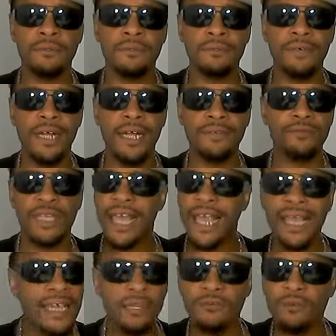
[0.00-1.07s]
Right? If you
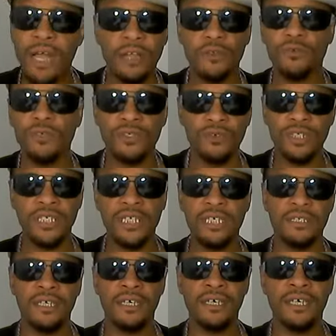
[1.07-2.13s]
can't get around Luis Ortiz,
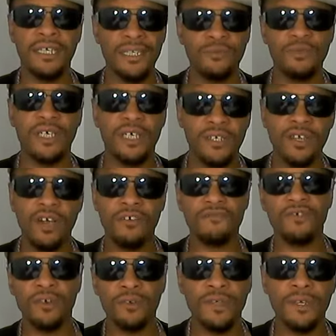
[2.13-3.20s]
then we can talk
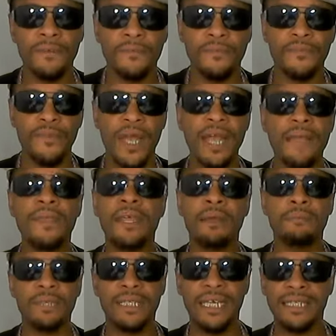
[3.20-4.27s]
further. Right?
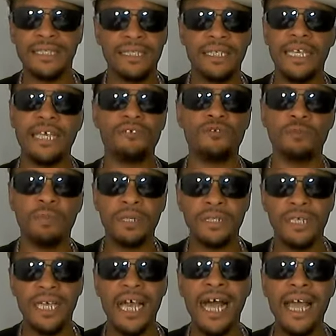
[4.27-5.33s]
But that's the thing, But
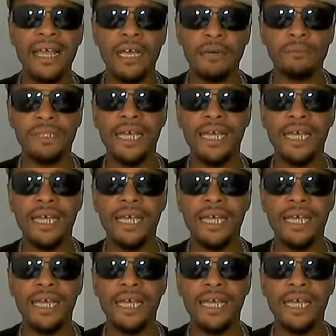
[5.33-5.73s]
the guy comes